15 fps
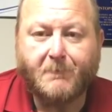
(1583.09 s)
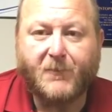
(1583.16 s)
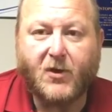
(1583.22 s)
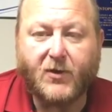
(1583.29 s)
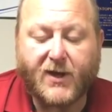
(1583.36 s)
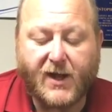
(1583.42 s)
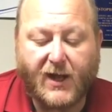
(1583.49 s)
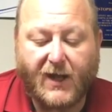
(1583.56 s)
you
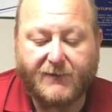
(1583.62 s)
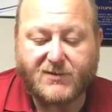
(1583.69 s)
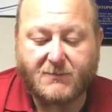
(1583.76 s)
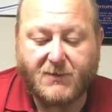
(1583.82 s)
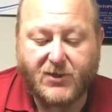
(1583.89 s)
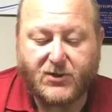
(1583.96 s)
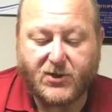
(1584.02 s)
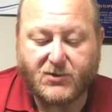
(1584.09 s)
can have
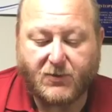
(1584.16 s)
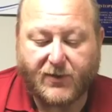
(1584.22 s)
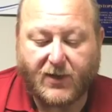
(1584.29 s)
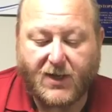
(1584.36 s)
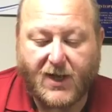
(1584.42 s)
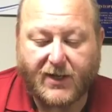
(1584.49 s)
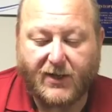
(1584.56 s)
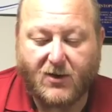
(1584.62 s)
some issues with it
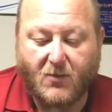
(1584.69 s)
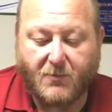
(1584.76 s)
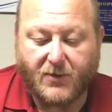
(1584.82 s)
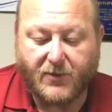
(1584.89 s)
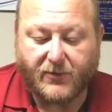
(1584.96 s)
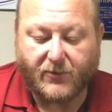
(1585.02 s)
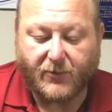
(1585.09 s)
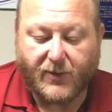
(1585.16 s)
locking open
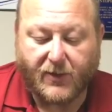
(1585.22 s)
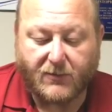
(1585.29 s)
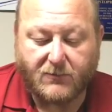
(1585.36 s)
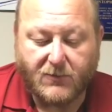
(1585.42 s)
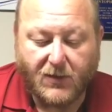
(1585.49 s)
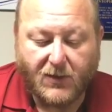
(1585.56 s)
to the rear.